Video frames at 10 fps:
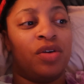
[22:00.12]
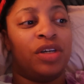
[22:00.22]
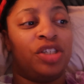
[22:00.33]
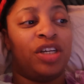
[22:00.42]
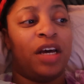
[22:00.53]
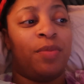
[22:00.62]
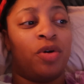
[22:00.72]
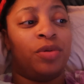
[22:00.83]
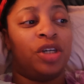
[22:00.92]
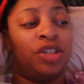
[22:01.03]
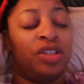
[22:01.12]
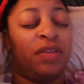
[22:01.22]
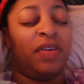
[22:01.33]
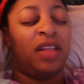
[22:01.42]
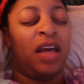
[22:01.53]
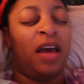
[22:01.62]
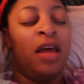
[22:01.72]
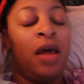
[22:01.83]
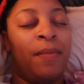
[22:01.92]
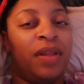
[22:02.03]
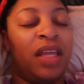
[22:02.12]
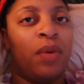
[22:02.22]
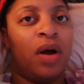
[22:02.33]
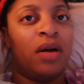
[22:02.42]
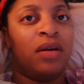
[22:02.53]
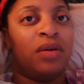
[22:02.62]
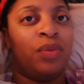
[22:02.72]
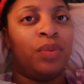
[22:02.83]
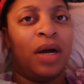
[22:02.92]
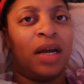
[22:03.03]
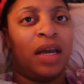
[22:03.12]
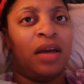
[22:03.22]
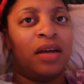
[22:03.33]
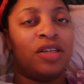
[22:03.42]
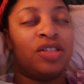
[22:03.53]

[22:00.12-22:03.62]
Lauren, she had a portable charger, stuff like that, but they weren't working.